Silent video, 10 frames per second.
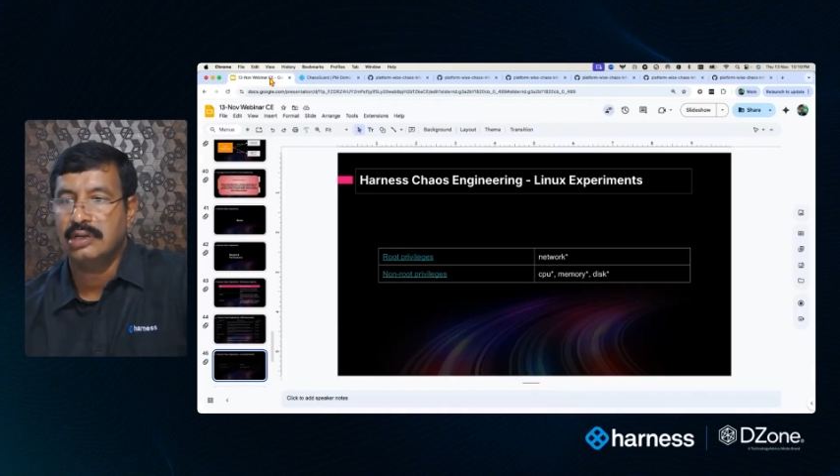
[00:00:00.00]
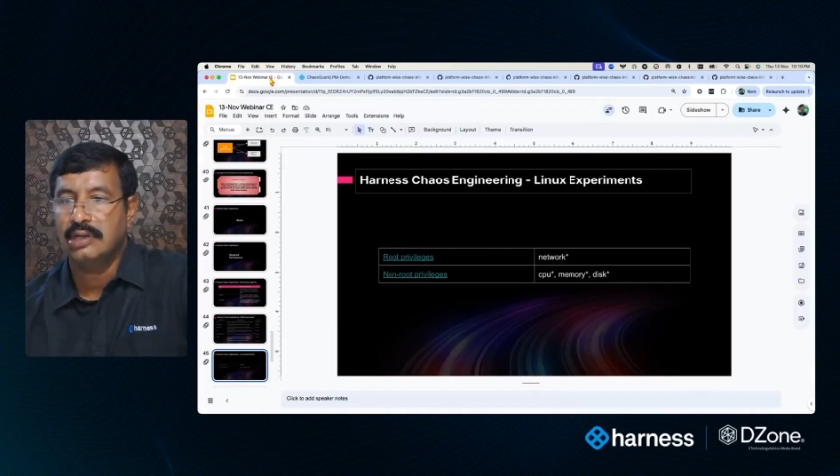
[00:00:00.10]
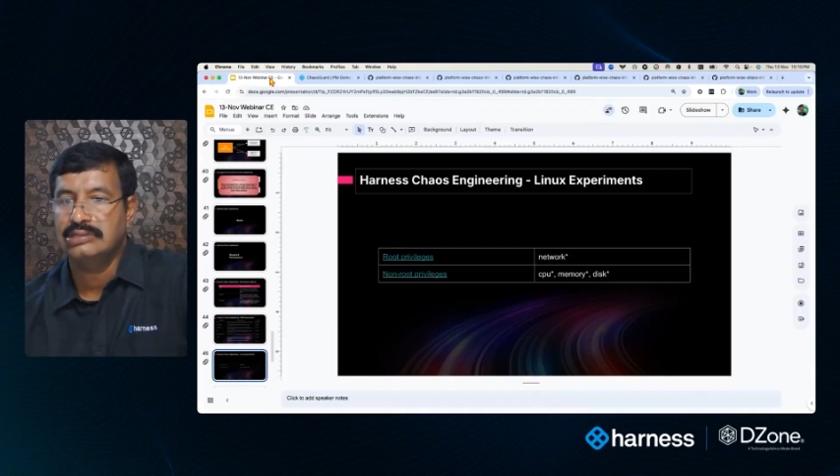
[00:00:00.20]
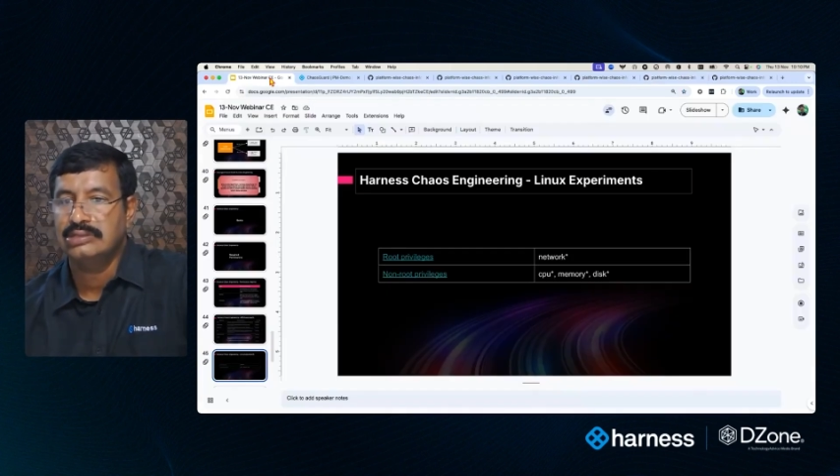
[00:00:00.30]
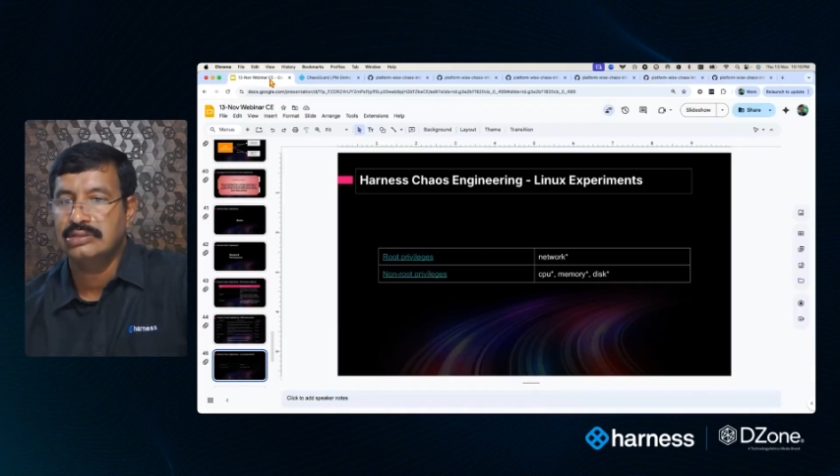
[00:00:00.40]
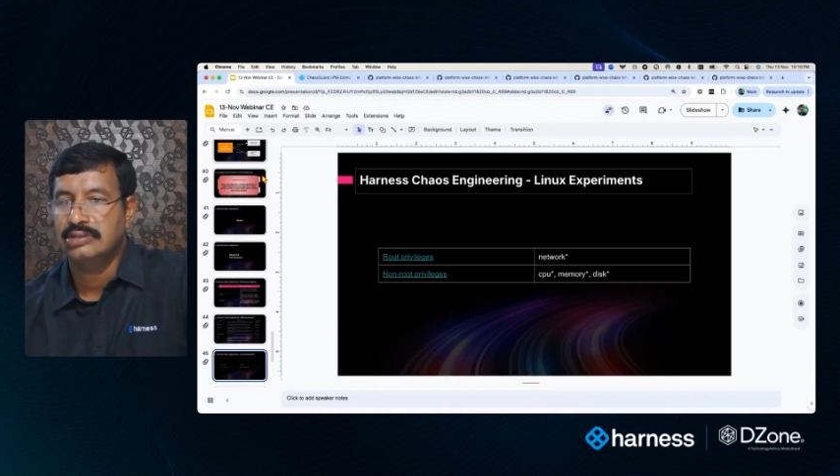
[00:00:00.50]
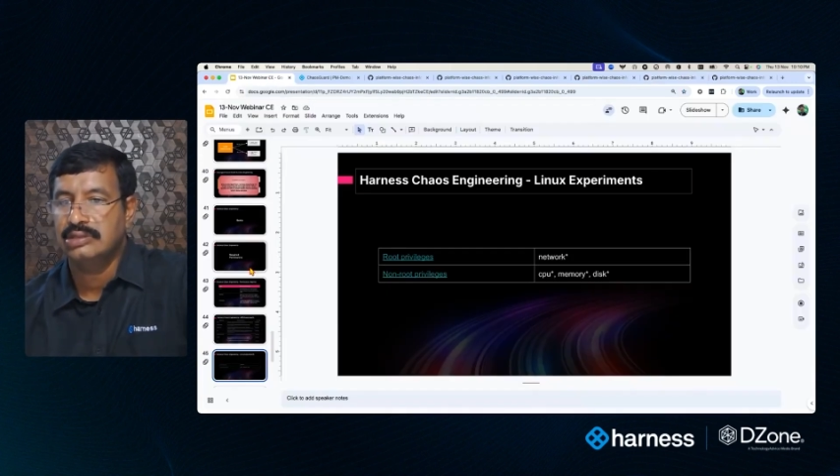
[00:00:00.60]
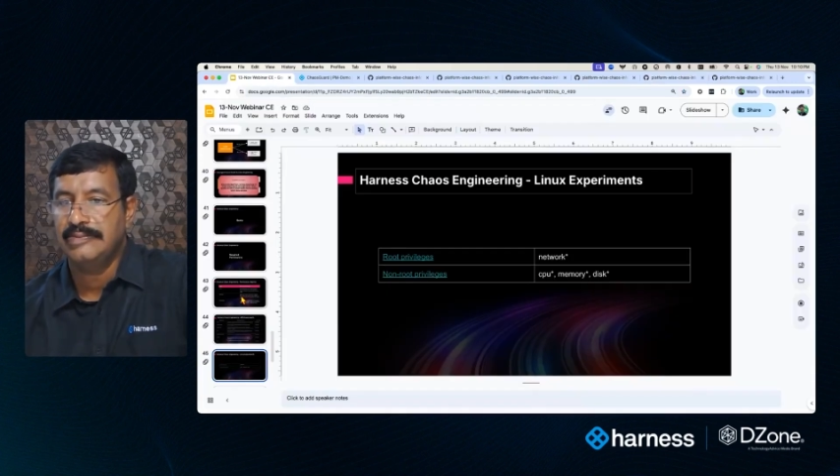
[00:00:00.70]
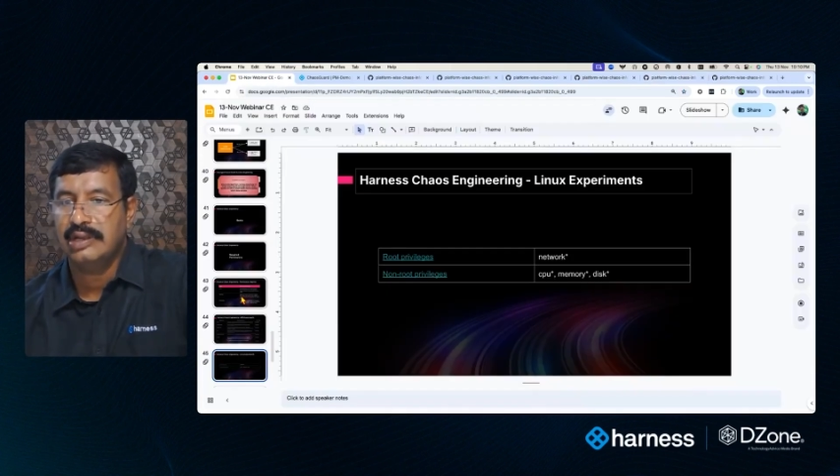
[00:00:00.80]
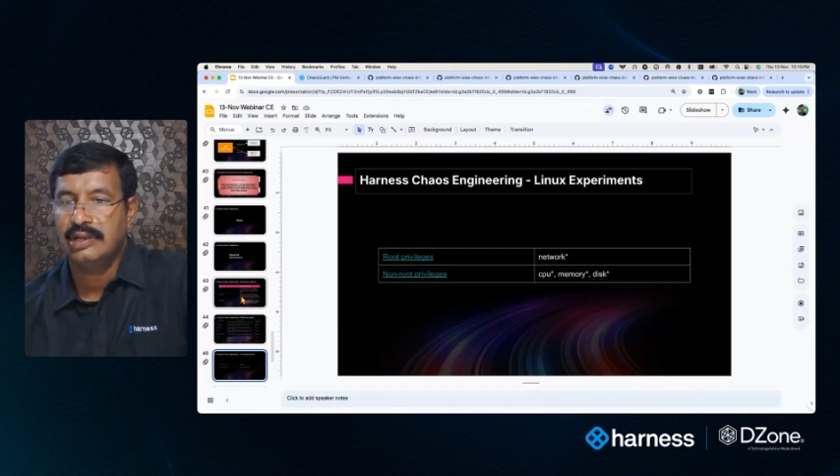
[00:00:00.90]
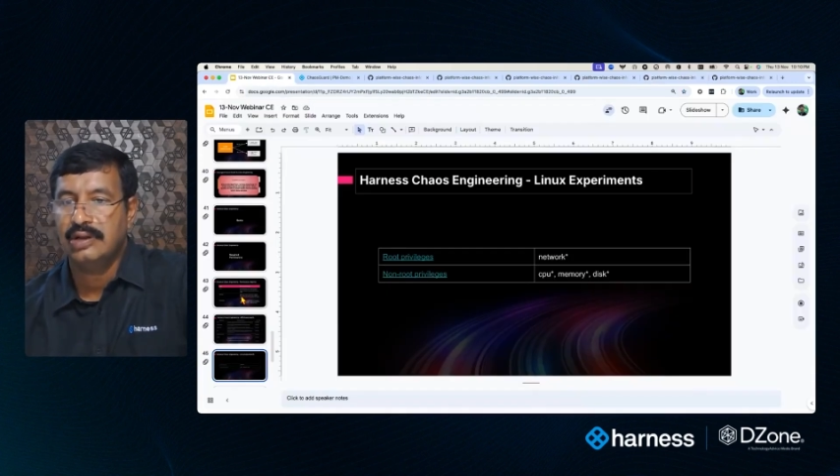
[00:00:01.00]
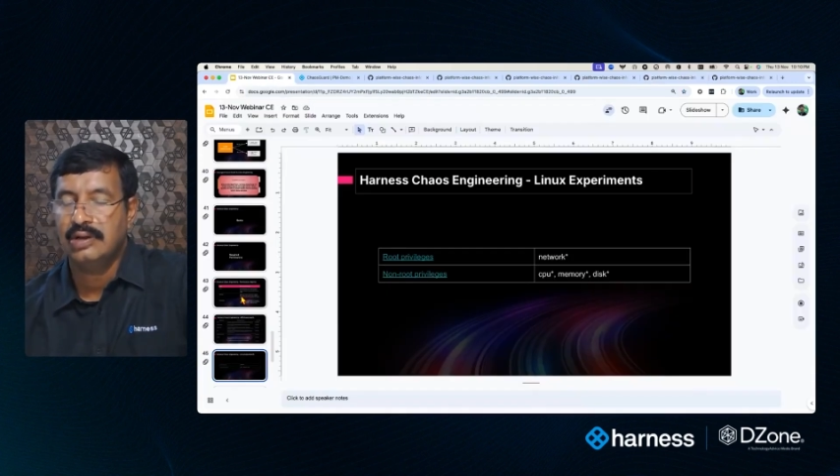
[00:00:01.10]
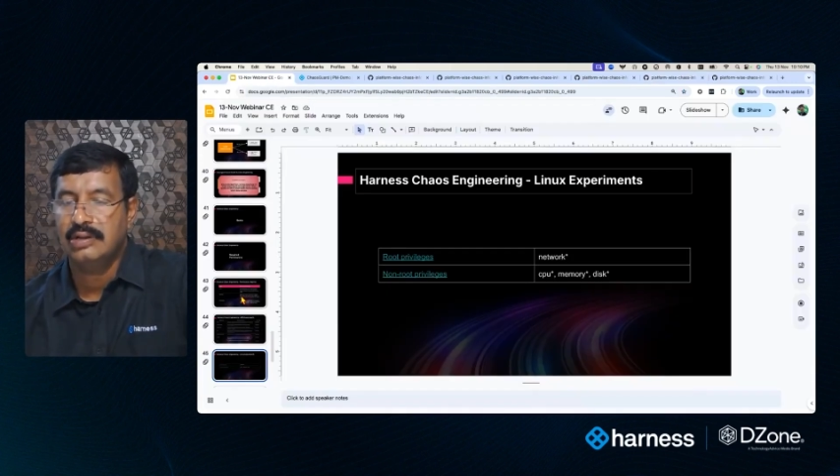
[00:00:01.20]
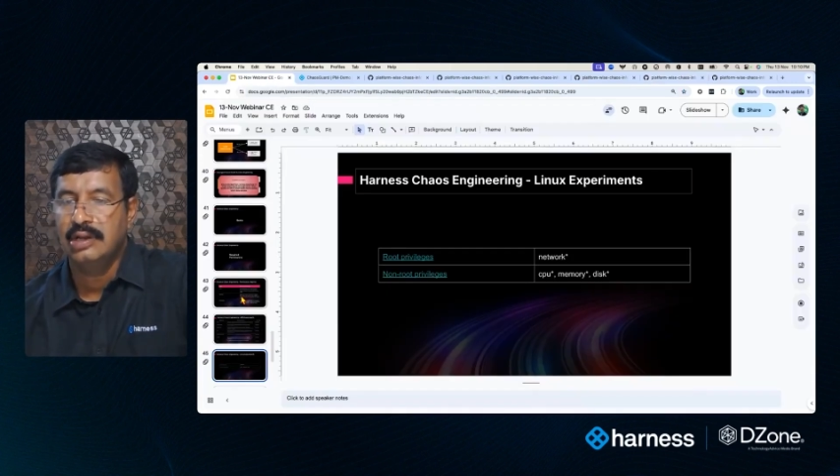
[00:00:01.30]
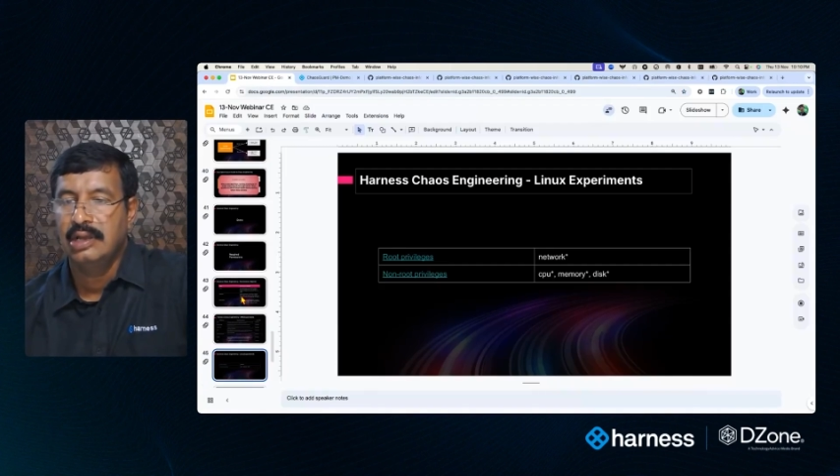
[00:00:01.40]
right? So depending
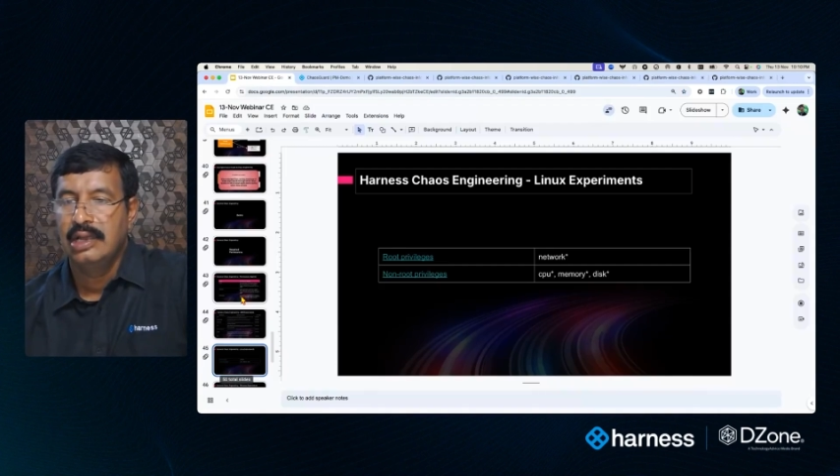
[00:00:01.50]
on